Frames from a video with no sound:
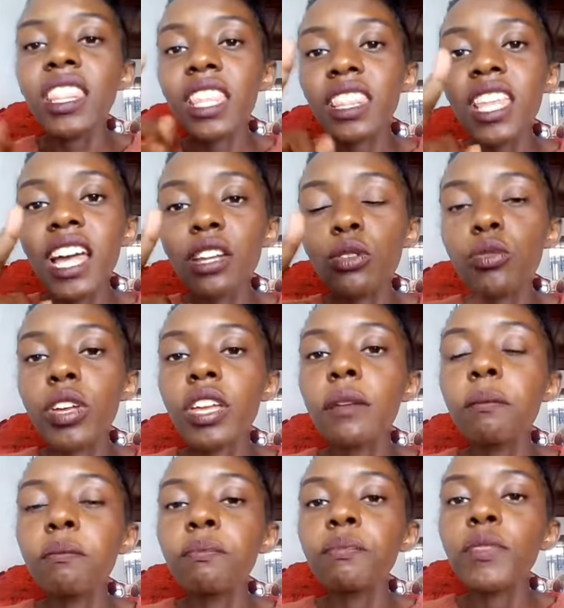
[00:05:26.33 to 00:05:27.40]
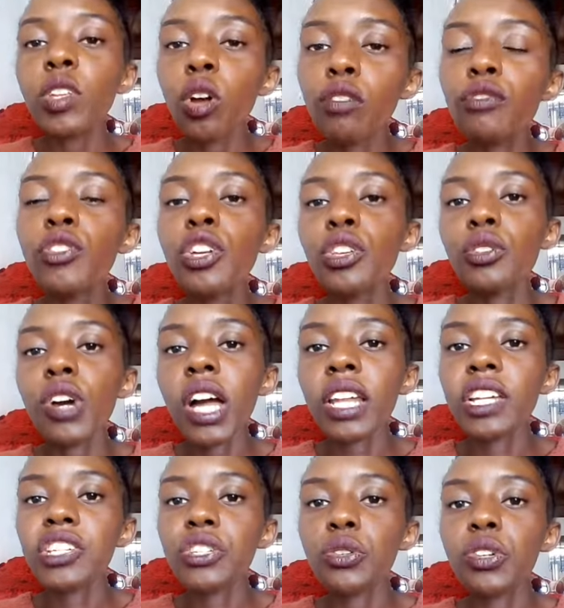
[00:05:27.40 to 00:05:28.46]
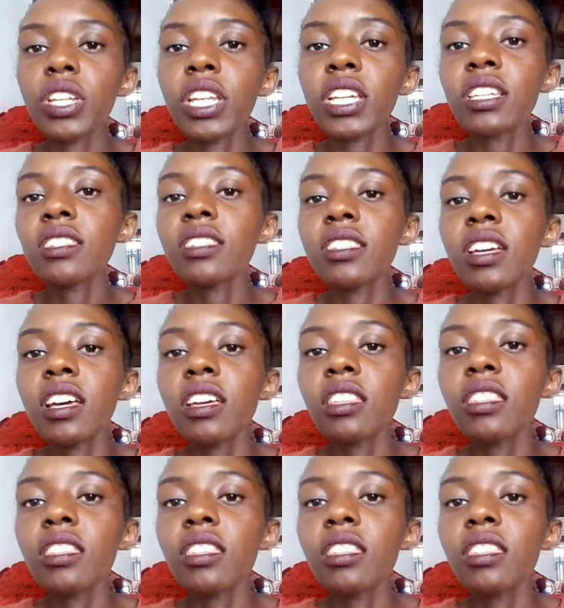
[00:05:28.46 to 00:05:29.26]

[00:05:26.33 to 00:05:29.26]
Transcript: The third way of knowing your undertone is